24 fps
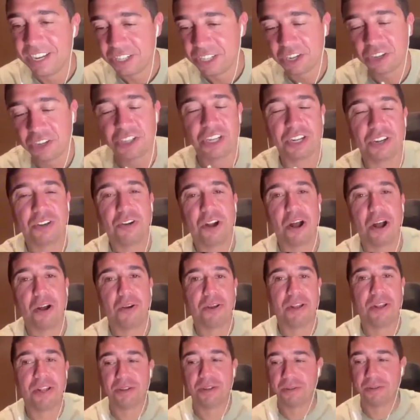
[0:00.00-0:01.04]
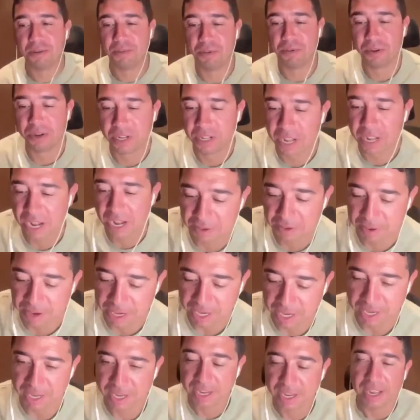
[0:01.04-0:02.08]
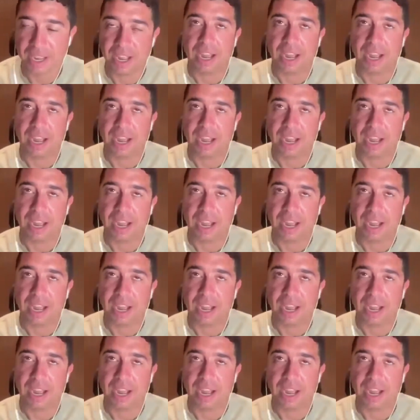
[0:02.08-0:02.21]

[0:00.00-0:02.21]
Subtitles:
So she'll grow into it, put it that way.